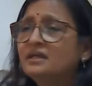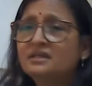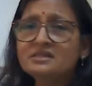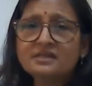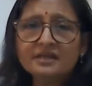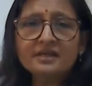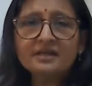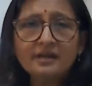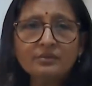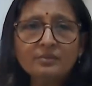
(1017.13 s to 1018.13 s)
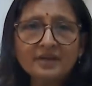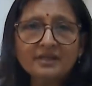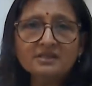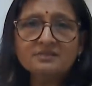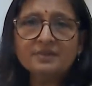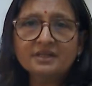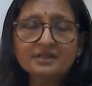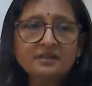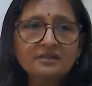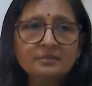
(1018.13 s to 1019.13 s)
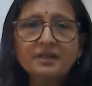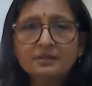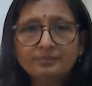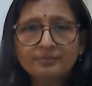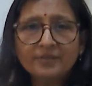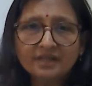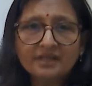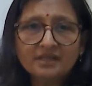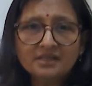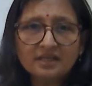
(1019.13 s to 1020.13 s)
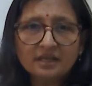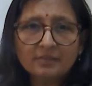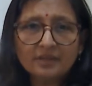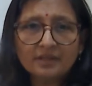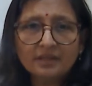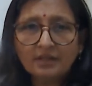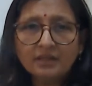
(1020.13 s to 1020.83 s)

it is written nanoparticles, but the bulk materials they come under